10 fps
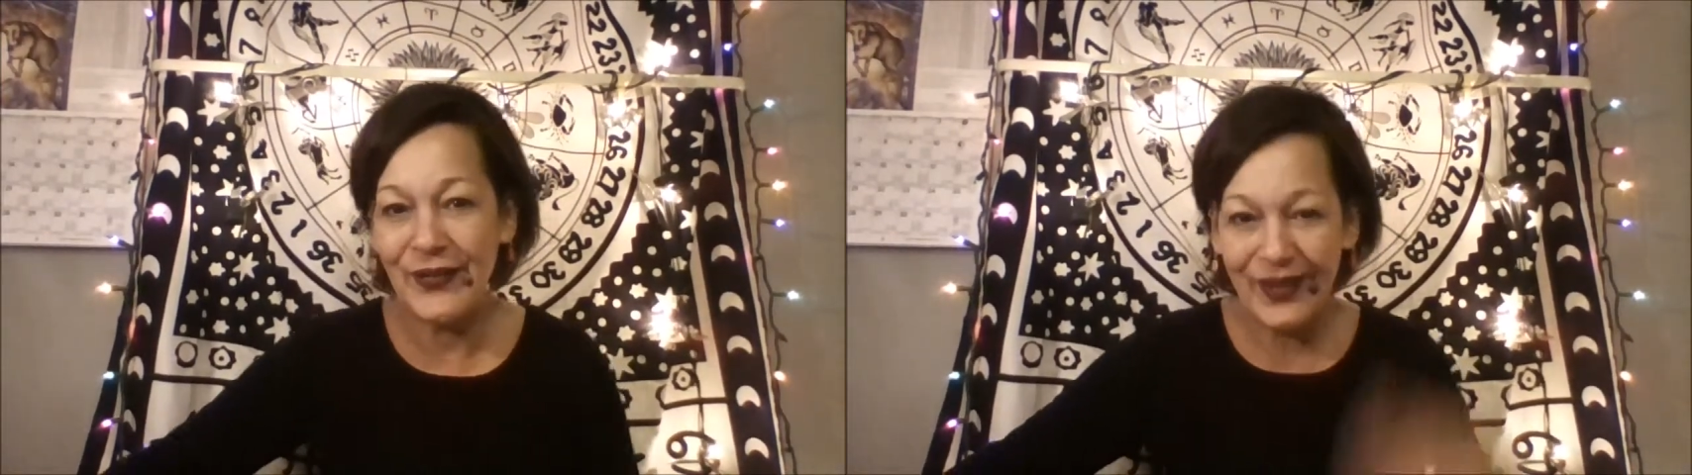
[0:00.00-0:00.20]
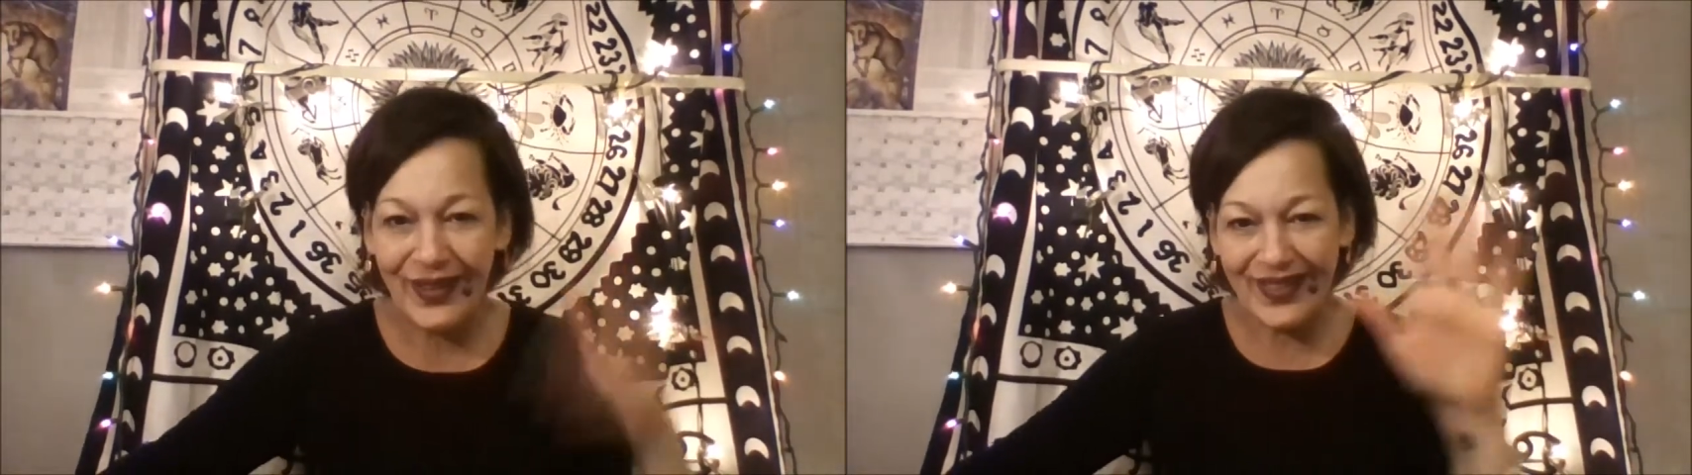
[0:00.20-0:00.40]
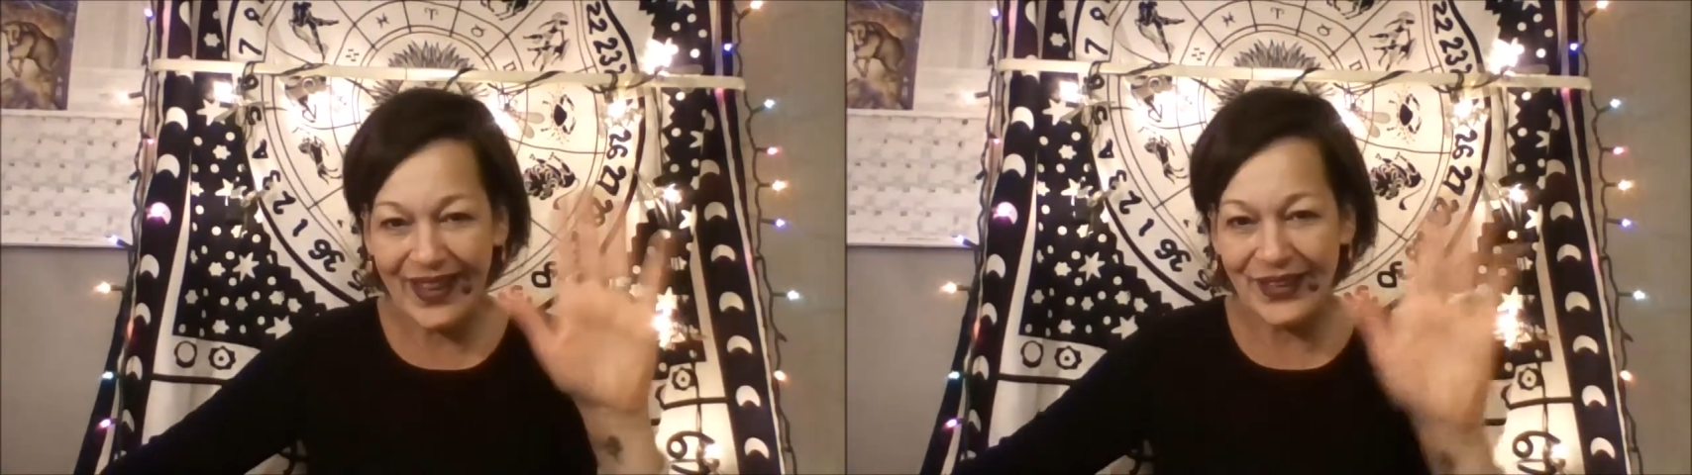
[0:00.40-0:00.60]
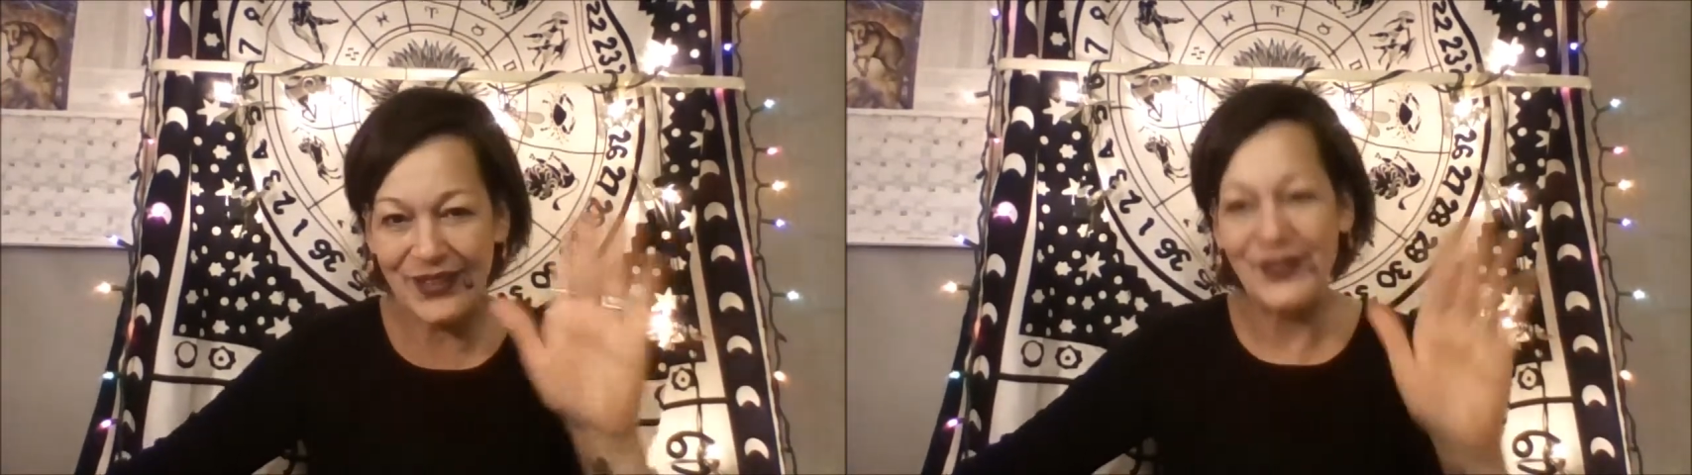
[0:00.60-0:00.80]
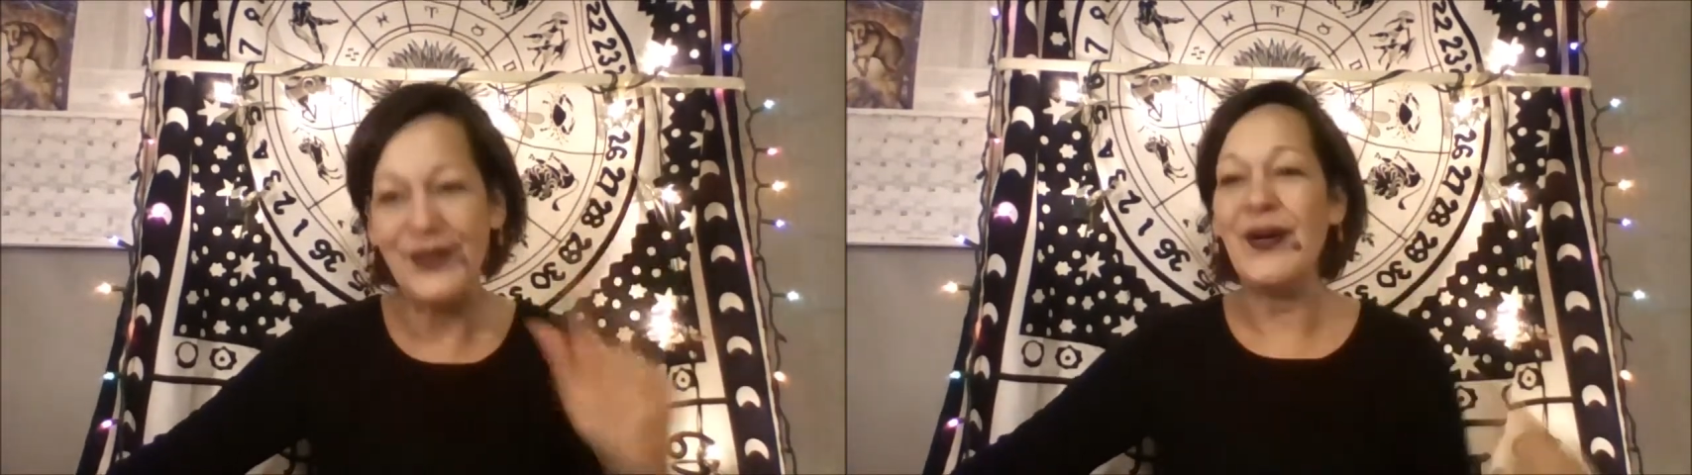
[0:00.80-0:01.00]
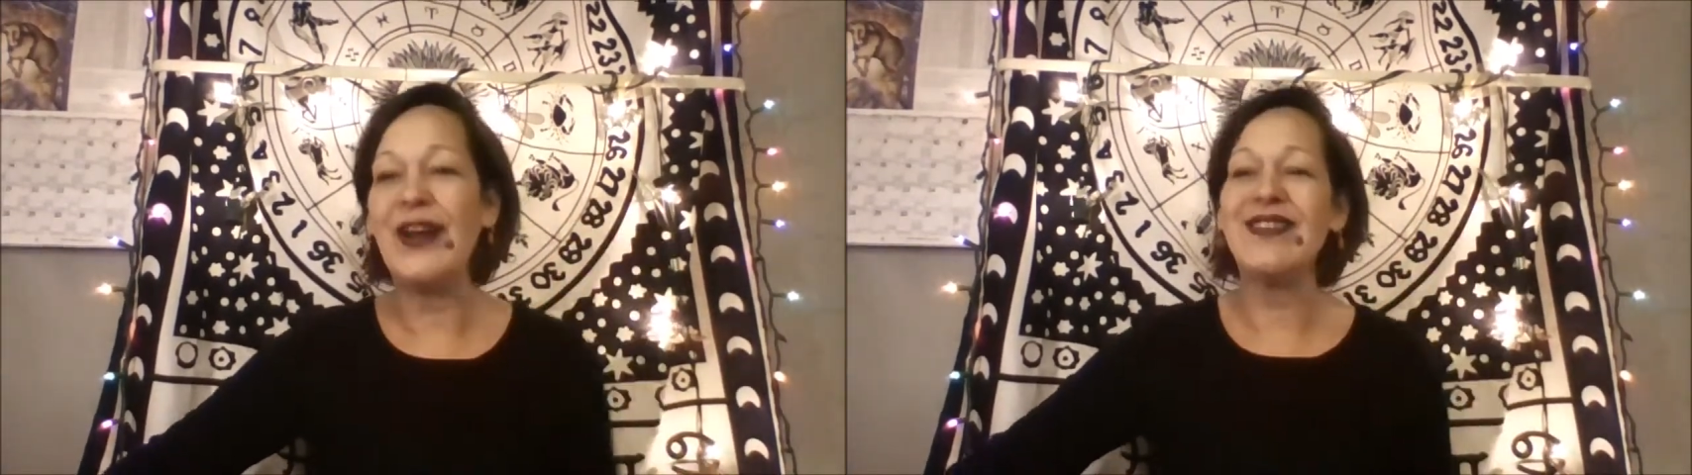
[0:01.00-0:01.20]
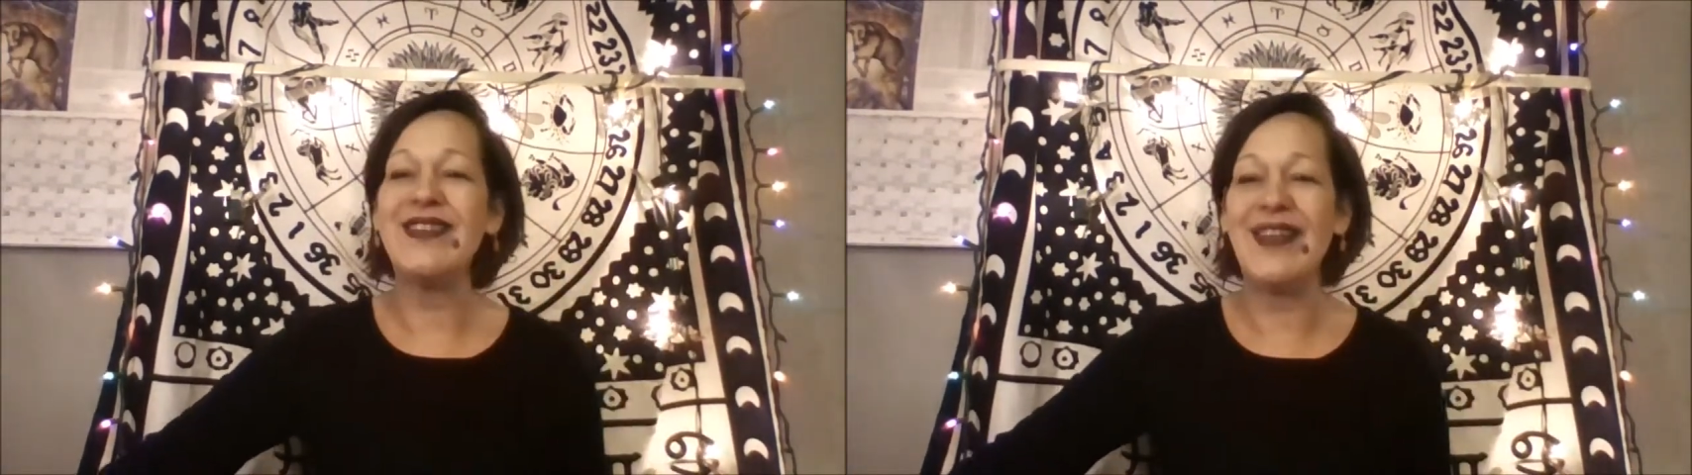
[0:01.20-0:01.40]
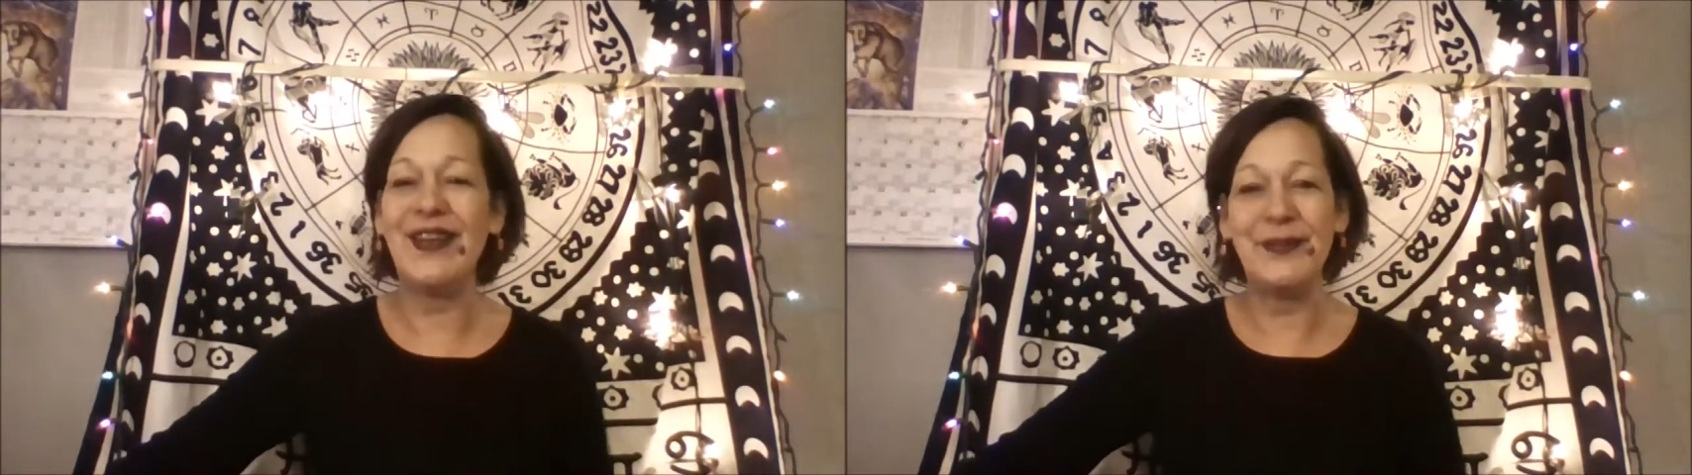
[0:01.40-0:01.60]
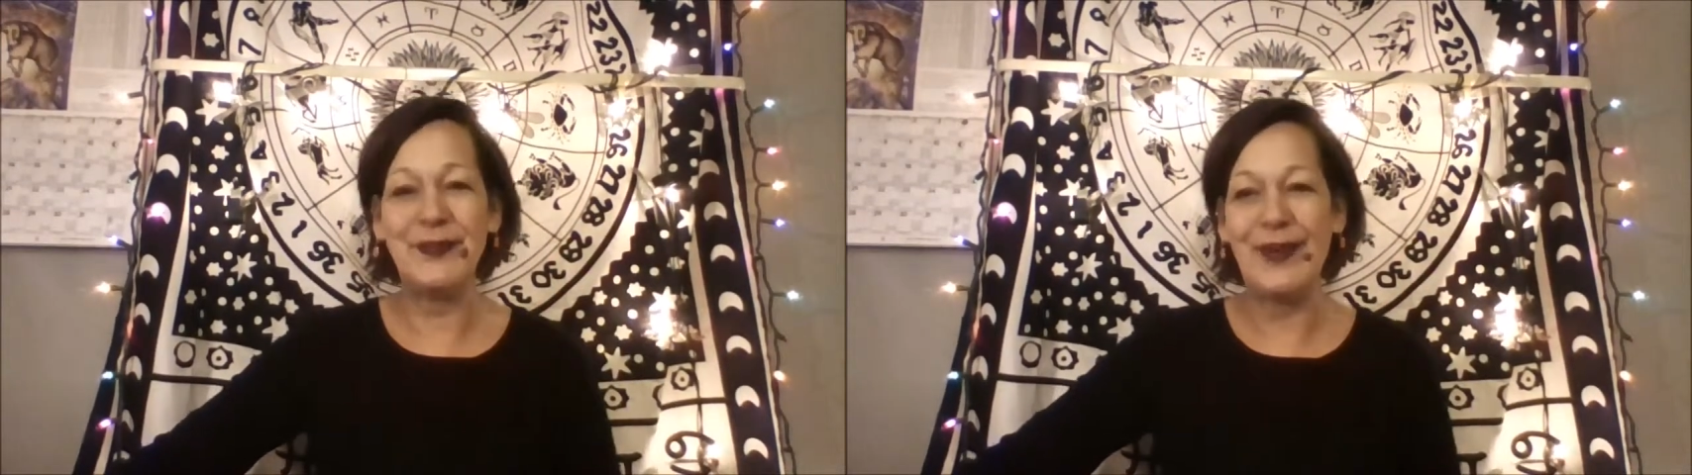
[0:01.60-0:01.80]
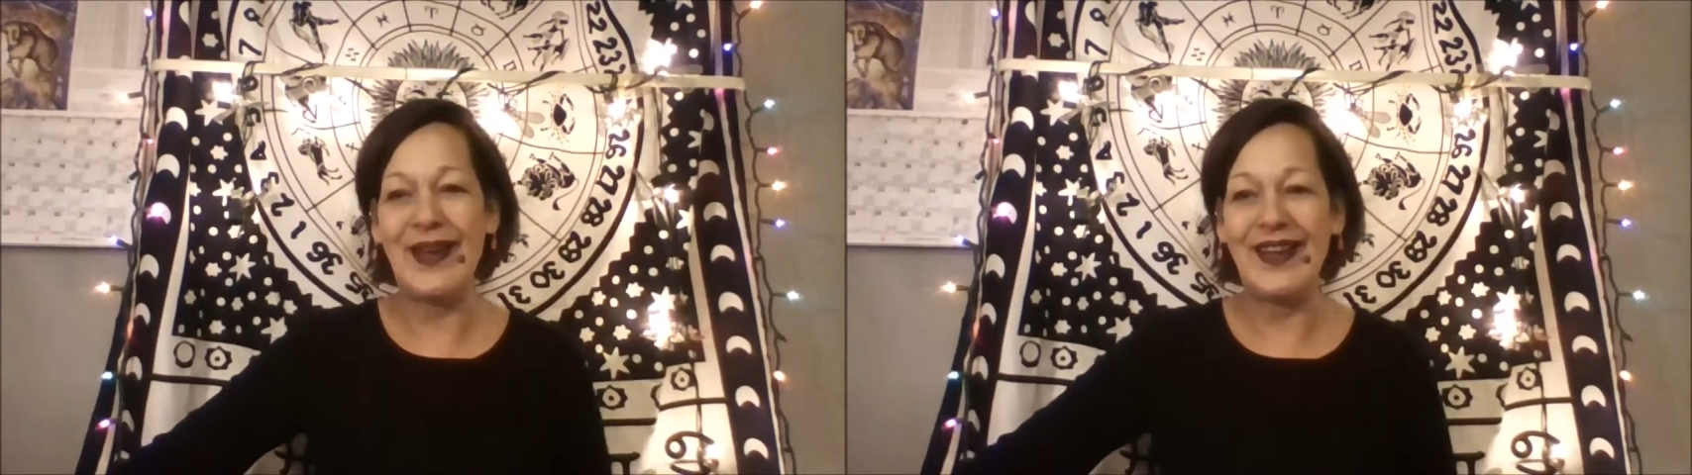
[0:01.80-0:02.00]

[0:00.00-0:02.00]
Thank you for watching. Bye.